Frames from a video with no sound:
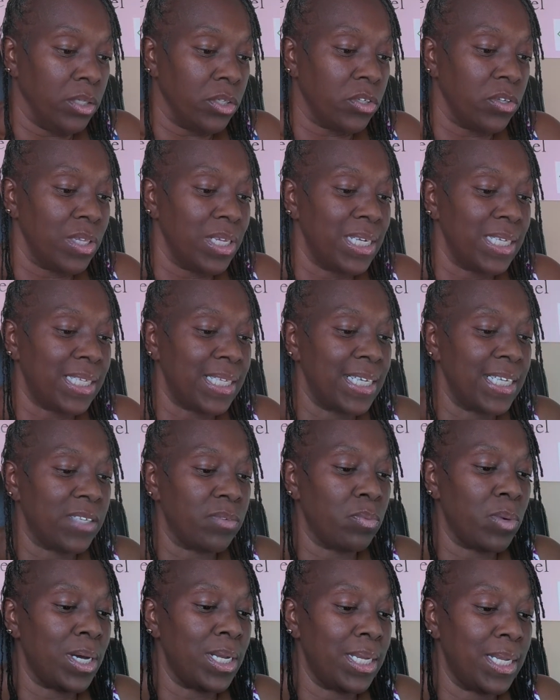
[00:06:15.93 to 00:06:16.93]
so then it says,
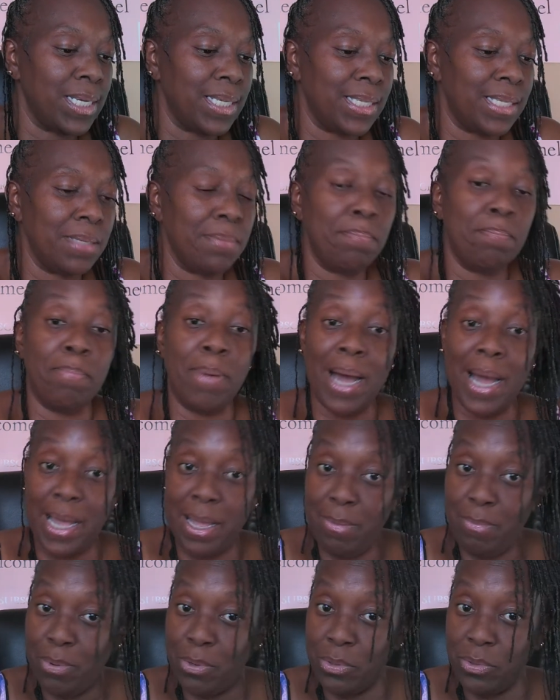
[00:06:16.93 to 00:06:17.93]
what does the
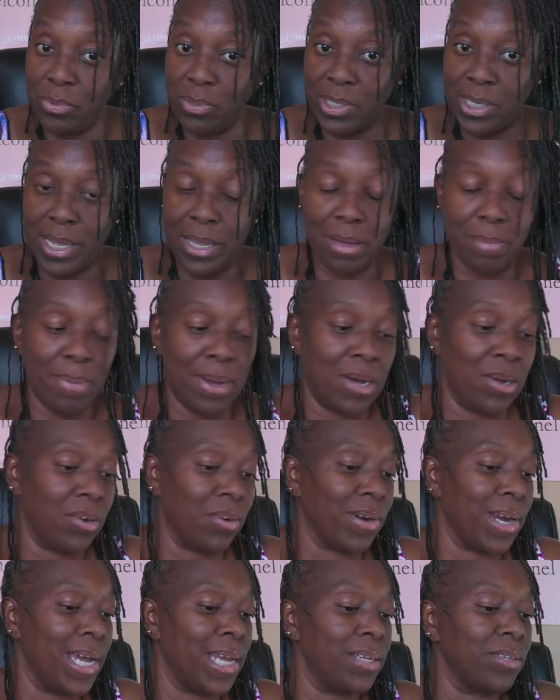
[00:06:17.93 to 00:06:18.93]
Bible say about
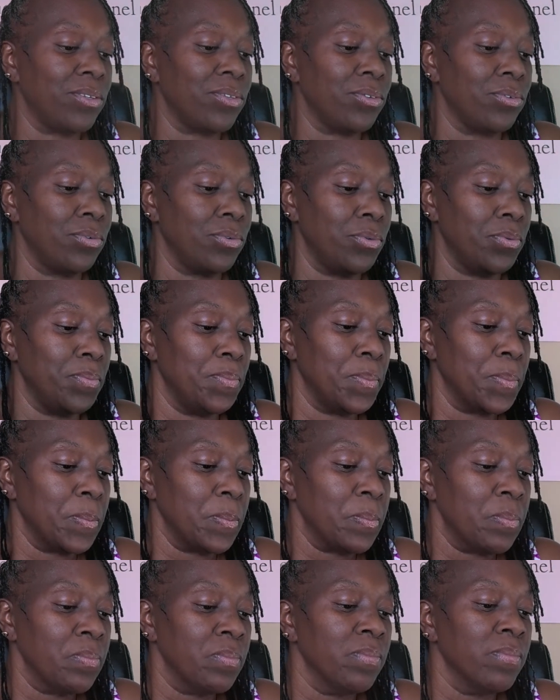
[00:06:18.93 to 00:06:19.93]
gratitude?
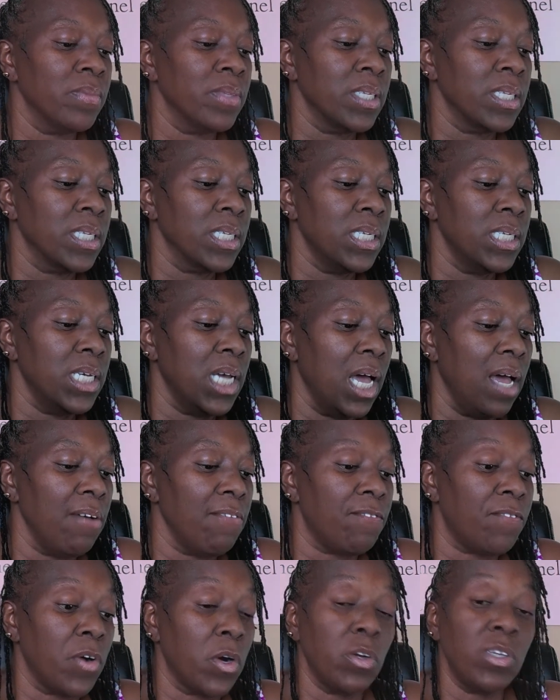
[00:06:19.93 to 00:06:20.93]

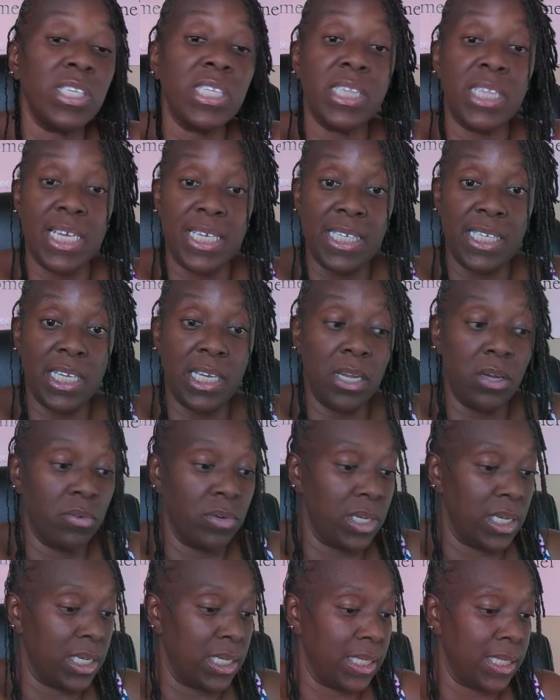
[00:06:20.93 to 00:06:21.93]
First
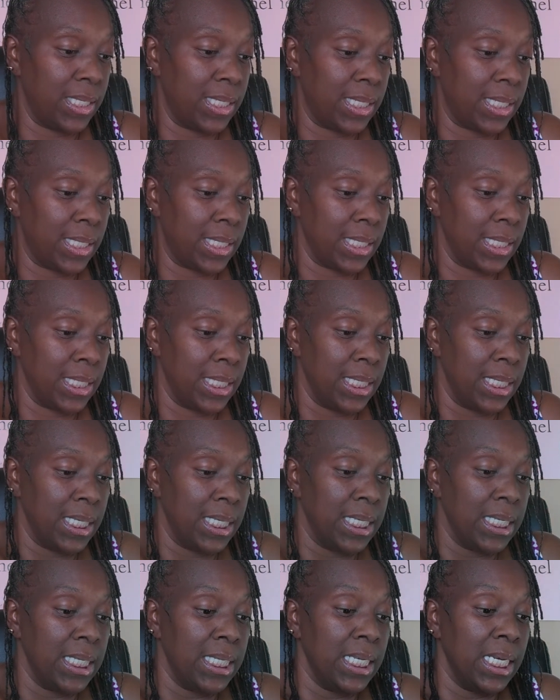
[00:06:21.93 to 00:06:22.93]
Thessalonians
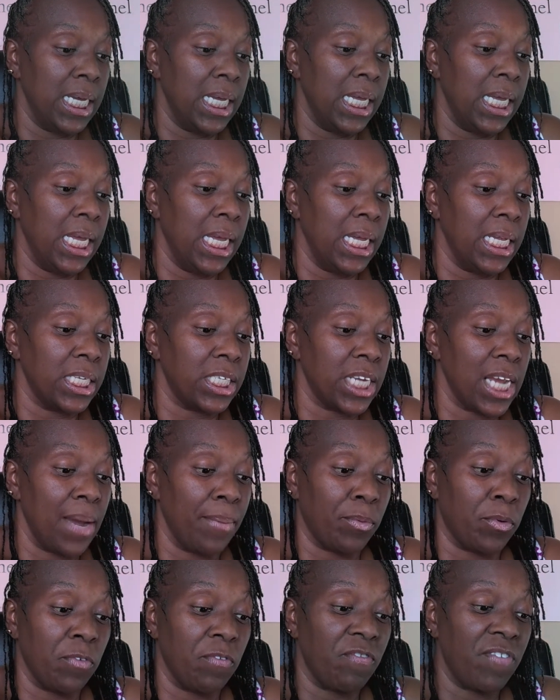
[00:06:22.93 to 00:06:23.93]

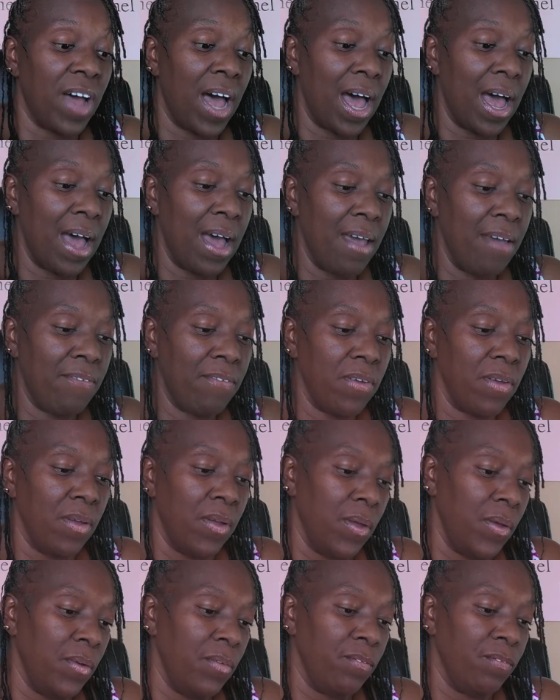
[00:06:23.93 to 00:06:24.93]
chapter 5,
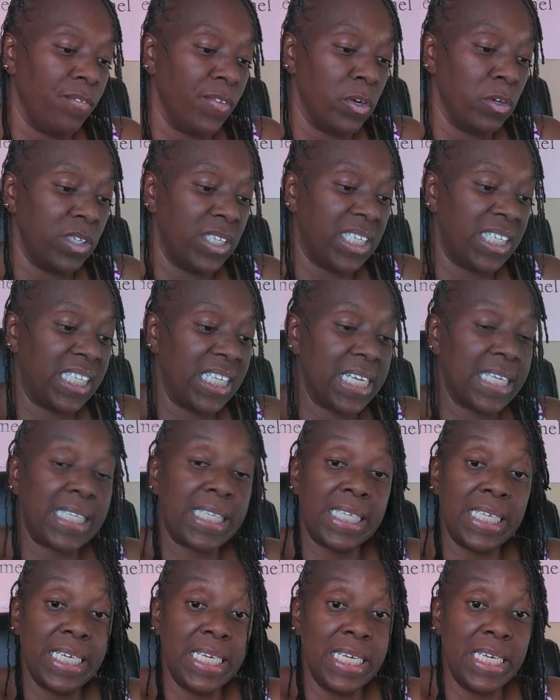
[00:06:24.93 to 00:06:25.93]
verse
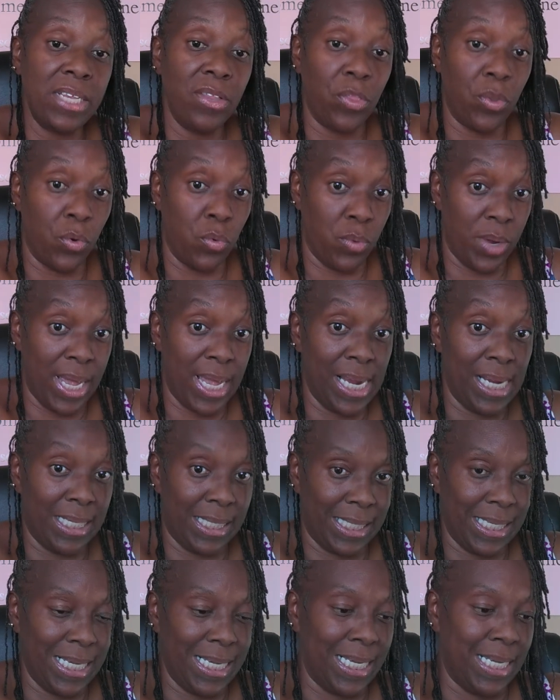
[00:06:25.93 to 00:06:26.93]
16 through
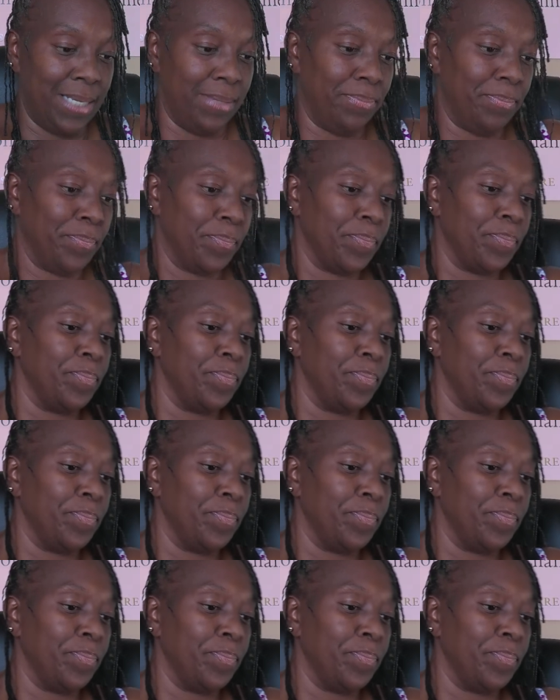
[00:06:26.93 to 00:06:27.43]
18.